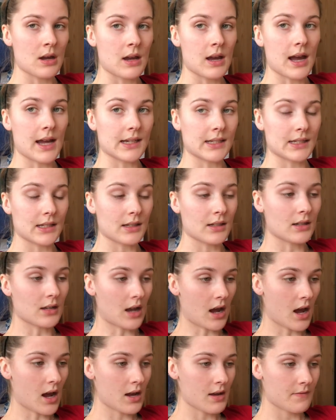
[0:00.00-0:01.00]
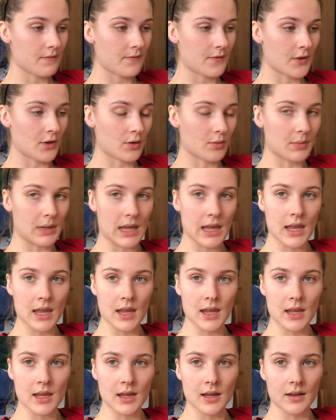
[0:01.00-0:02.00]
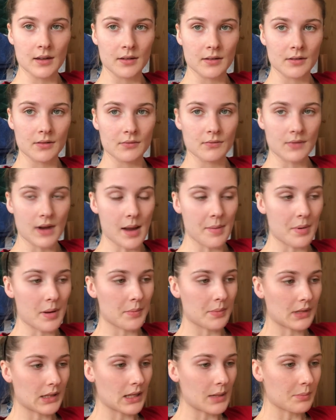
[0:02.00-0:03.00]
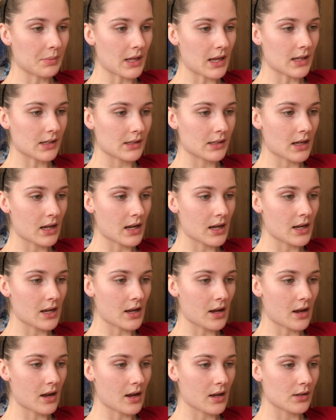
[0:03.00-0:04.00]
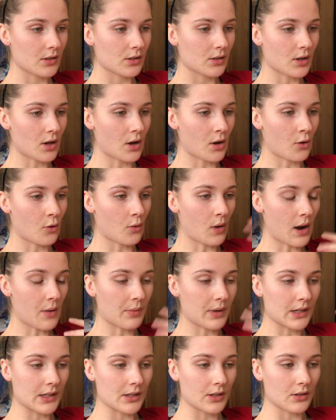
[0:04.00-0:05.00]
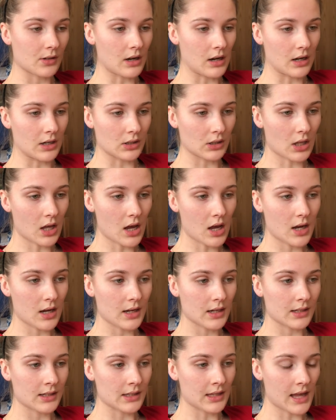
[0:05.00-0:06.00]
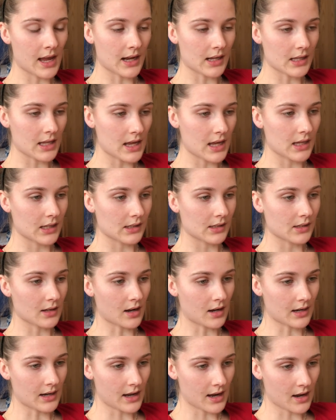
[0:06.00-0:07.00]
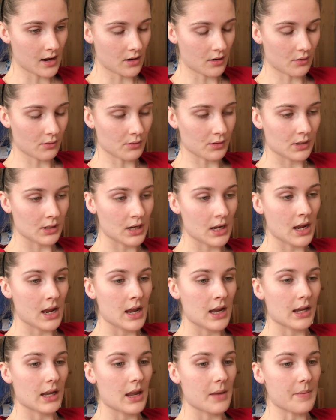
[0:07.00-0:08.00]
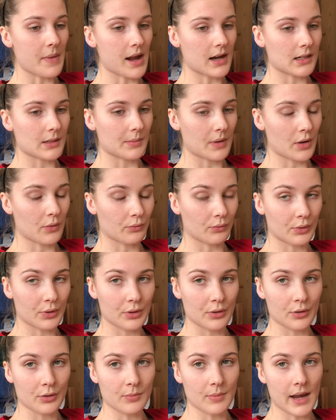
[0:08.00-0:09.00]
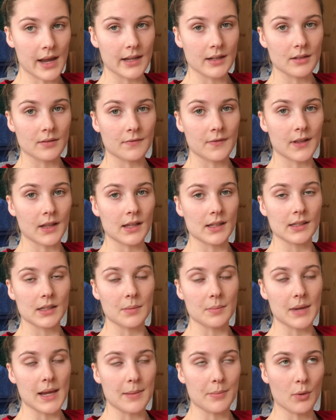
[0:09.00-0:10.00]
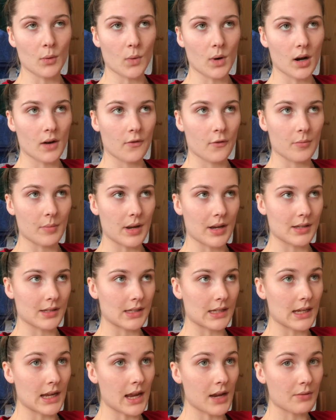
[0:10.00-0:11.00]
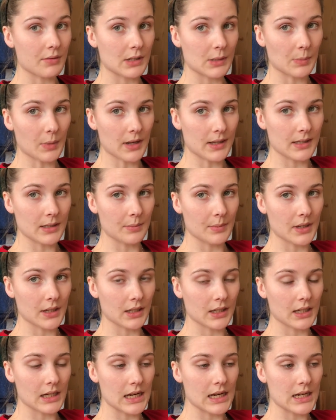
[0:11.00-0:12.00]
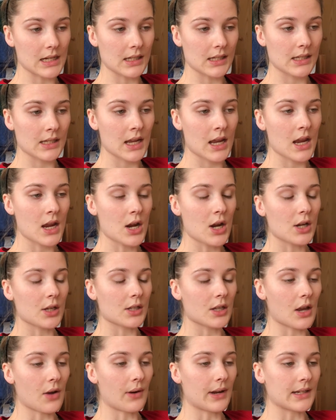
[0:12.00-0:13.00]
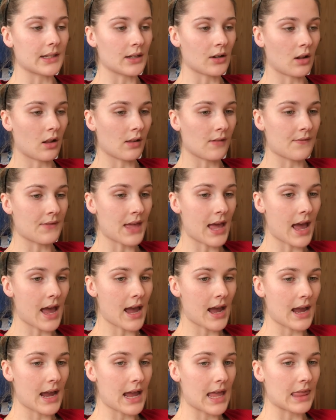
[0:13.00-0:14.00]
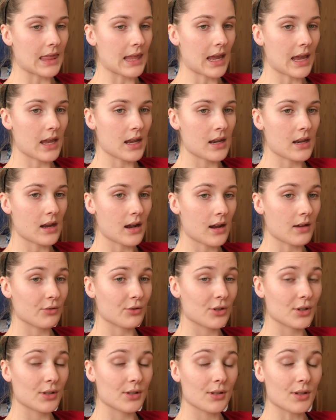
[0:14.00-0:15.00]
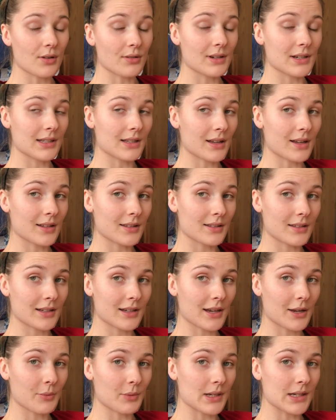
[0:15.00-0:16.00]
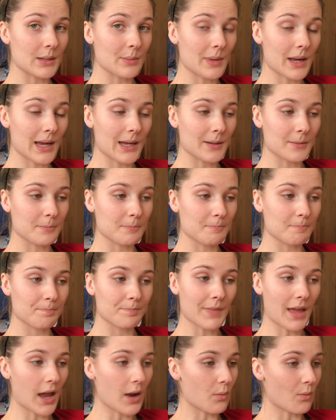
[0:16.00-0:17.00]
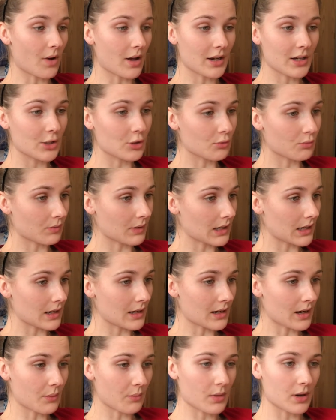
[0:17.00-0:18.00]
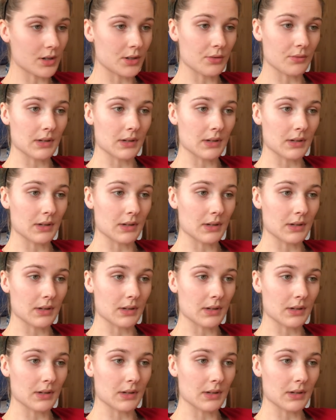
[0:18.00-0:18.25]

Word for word: I did not film a wrap up clip last night. So I went to con law, did that class, got out, came back to my room. I had to fill out some paperwork for my CA responsibilities, so I did all of that. And then I was just so exhausted, I went to bed. I wanted to read, I wanted to